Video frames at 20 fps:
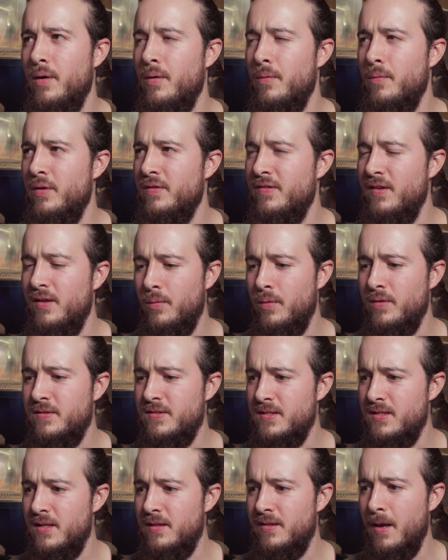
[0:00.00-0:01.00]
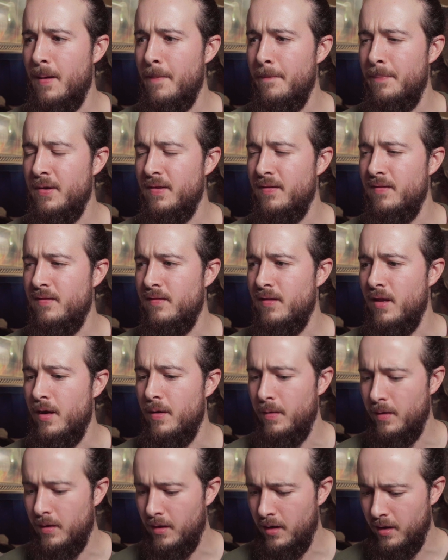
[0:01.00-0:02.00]
was it the Tempest
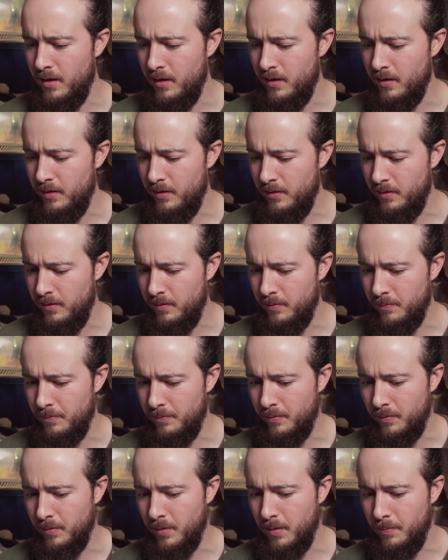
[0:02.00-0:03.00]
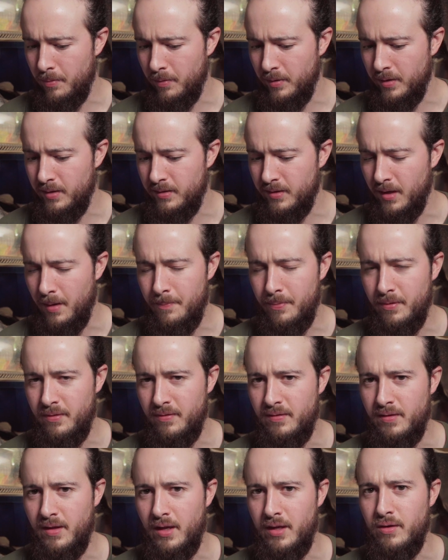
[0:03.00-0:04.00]
that Brewery
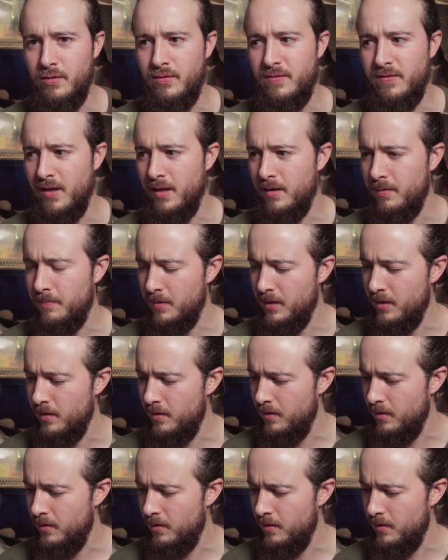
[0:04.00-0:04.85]
Tempest that you sent me?